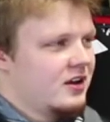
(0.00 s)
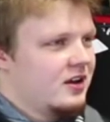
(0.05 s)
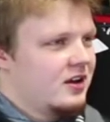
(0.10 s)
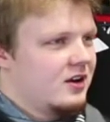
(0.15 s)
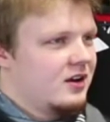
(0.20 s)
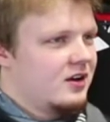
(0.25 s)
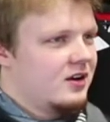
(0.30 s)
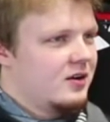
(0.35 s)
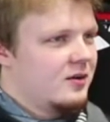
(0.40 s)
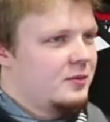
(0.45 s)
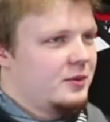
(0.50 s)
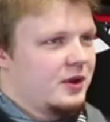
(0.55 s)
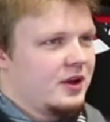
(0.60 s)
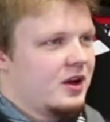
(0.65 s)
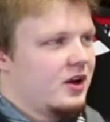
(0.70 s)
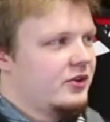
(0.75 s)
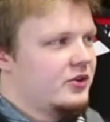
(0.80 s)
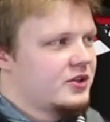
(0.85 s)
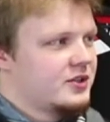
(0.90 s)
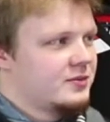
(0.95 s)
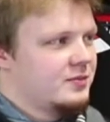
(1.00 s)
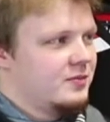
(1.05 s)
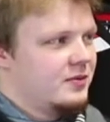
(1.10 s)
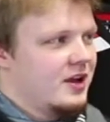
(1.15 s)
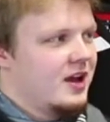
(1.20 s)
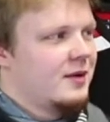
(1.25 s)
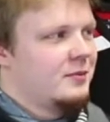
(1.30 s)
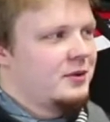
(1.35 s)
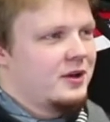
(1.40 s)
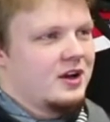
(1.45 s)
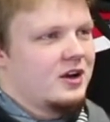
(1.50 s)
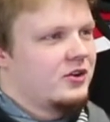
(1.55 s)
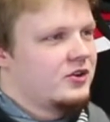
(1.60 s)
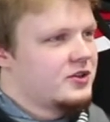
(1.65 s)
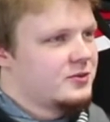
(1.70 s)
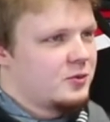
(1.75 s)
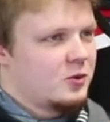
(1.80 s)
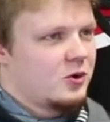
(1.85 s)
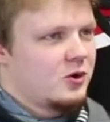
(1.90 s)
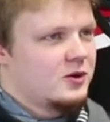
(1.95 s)
Play other
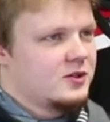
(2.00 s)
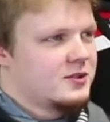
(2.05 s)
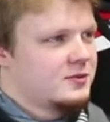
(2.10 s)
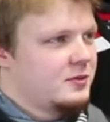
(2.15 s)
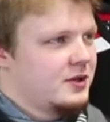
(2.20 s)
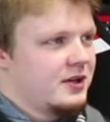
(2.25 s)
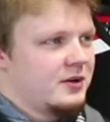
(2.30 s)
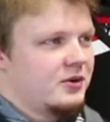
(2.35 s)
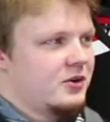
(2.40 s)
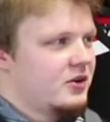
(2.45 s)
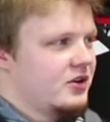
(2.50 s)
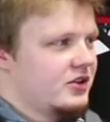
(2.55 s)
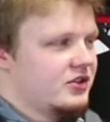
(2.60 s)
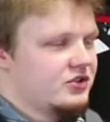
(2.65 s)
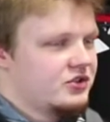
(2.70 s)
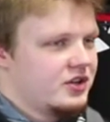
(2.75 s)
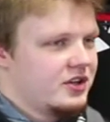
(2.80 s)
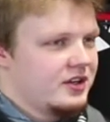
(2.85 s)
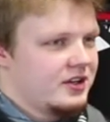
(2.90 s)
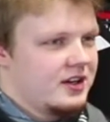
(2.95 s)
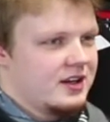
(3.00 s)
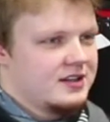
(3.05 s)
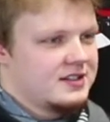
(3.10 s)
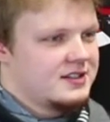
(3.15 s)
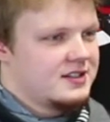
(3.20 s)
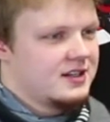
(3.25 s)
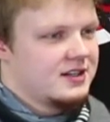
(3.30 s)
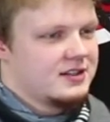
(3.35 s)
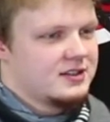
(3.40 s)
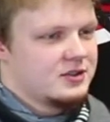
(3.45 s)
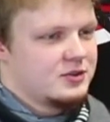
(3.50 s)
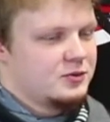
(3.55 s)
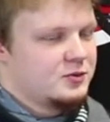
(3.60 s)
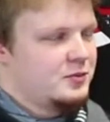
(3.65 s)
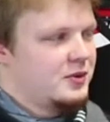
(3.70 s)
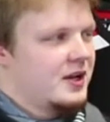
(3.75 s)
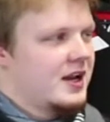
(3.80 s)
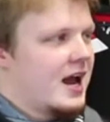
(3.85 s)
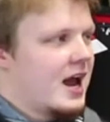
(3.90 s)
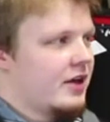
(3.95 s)
sports. Play with your instincts. Just
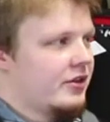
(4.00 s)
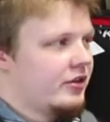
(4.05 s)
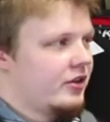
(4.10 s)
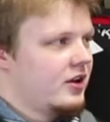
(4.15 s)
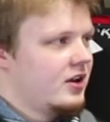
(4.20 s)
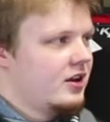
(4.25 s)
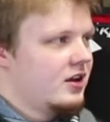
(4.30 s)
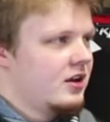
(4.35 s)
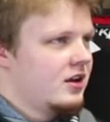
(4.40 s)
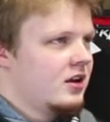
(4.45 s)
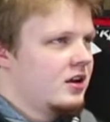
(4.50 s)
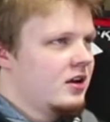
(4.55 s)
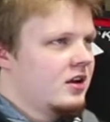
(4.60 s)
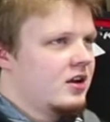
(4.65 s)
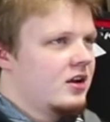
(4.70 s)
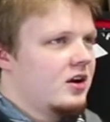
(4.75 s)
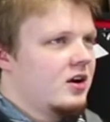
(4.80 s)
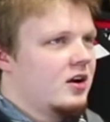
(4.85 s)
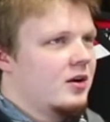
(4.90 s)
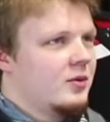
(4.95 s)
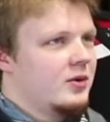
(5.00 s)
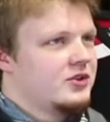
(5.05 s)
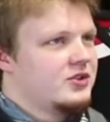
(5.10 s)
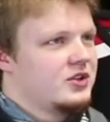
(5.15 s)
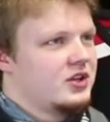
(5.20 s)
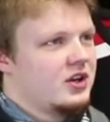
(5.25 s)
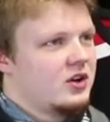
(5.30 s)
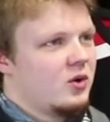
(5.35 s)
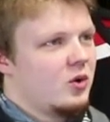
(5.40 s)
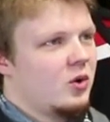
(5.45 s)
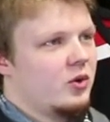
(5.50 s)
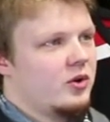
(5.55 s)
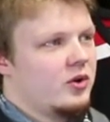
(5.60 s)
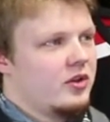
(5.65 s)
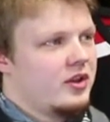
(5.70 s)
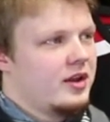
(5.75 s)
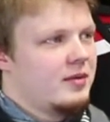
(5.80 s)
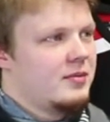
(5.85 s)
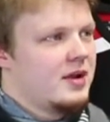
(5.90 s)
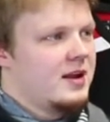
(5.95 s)
be an athlete. Once you get older,
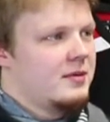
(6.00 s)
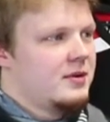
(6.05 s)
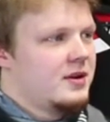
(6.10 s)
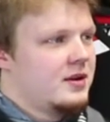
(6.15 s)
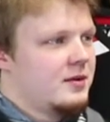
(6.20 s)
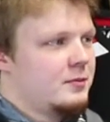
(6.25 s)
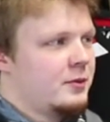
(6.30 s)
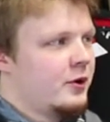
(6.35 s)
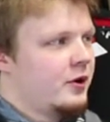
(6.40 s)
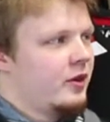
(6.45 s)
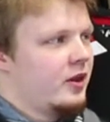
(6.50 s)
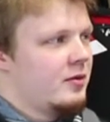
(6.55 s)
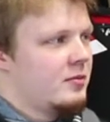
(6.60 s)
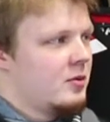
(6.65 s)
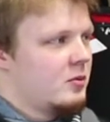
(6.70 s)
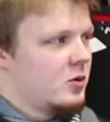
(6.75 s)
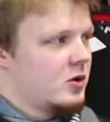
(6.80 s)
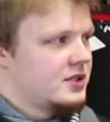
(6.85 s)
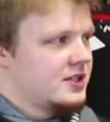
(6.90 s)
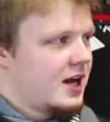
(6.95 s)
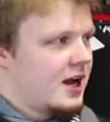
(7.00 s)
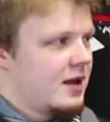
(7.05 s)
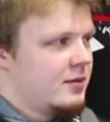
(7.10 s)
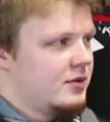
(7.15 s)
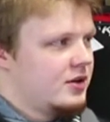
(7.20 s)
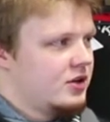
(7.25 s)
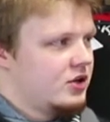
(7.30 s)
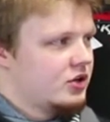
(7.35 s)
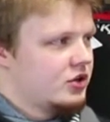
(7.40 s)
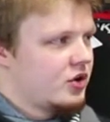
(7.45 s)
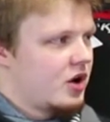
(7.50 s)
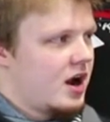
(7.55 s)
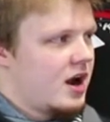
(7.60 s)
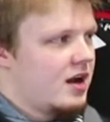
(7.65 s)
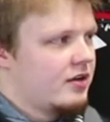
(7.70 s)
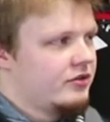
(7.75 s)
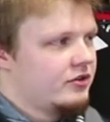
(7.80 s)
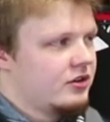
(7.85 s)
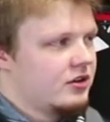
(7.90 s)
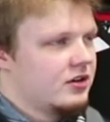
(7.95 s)
then maybe put a little bit more time into your
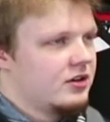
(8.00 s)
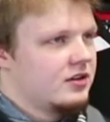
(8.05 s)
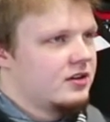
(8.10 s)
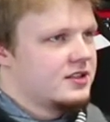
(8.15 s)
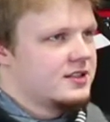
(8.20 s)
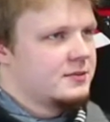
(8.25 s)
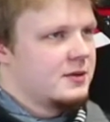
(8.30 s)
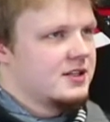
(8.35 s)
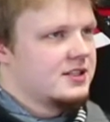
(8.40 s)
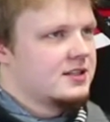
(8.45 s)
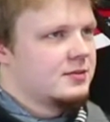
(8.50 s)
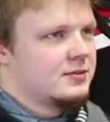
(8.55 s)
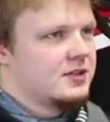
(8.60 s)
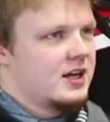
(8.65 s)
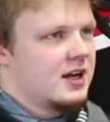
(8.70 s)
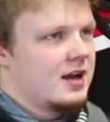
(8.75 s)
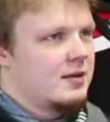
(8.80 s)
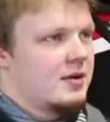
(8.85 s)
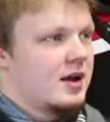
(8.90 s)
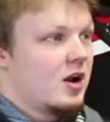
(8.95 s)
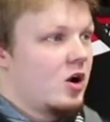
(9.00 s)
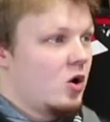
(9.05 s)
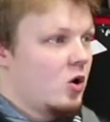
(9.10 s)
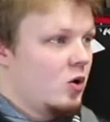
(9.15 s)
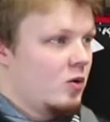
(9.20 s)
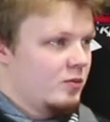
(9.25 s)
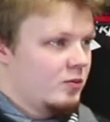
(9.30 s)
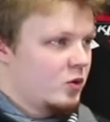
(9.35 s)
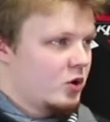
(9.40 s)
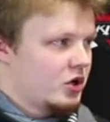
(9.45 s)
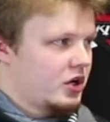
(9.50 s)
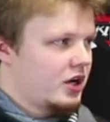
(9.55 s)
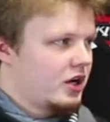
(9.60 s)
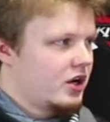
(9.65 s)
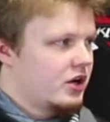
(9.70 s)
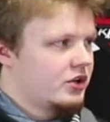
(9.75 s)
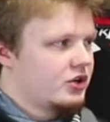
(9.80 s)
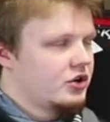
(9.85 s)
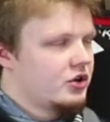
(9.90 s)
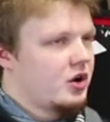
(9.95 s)
craft and spend some time at home working
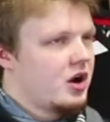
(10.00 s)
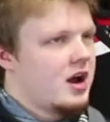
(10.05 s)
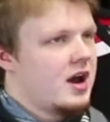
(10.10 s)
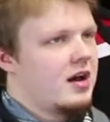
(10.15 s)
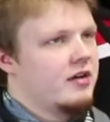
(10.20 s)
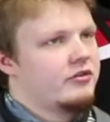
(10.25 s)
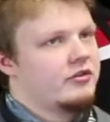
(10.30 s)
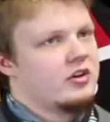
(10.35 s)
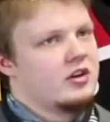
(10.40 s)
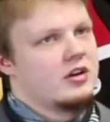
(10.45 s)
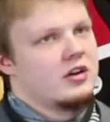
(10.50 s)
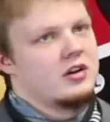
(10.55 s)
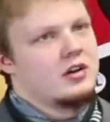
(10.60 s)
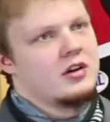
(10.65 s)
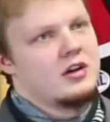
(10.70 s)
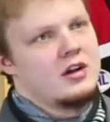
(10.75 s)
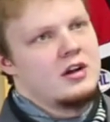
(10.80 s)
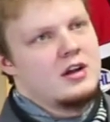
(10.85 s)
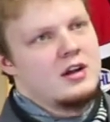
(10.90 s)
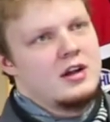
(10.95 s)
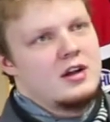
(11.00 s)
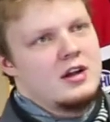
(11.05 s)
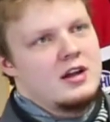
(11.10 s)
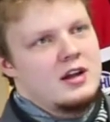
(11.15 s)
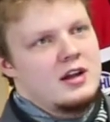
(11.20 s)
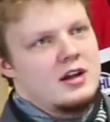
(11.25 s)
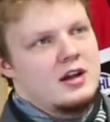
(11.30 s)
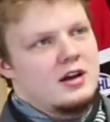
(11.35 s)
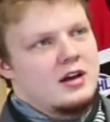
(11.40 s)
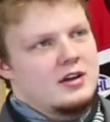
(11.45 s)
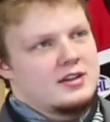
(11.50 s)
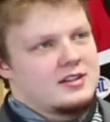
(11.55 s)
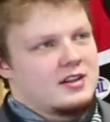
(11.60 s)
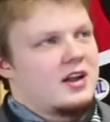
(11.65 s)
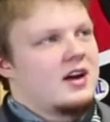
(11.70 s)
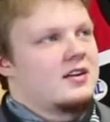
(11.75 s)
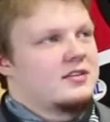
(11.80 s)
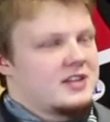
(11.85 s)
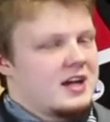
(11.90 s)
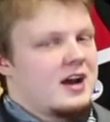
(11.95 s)
on your craft. And it's a
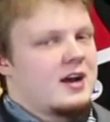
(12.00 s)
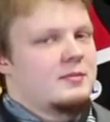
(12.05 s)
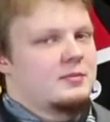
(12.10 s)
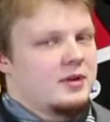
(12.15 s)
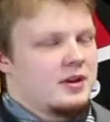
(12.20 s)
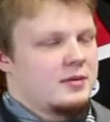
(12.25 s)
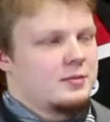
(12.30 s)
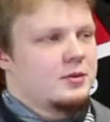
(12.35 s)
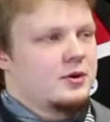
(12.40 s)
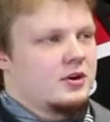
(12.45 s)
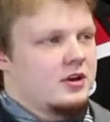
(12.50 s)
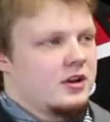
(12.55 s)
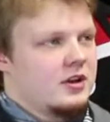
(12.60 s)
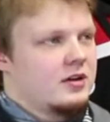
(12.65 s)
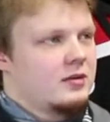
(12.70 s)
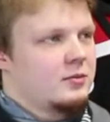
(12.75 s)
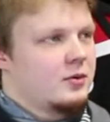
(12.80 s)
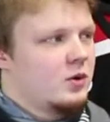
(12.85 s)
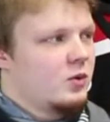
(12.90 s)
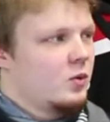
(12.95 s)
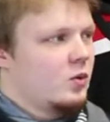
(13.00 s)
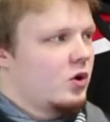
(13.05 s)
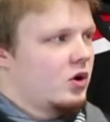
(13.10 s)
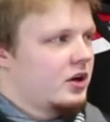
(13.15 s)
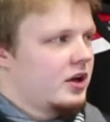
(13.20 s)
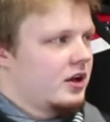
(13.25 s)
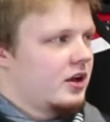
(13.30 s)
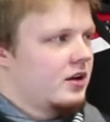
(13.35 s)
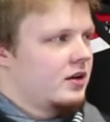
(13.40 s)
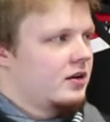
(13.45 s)
lot of time putting work in.